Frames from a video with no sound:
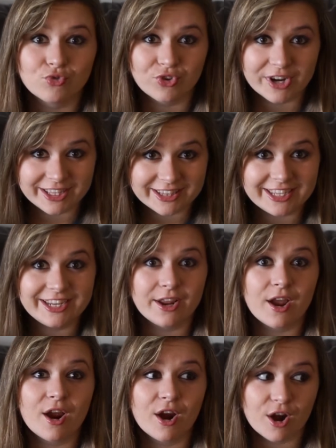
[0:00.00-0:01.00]

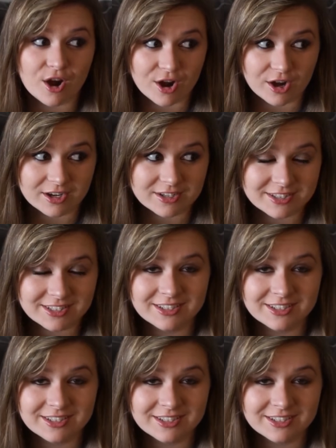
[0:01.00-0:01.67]
really hurt.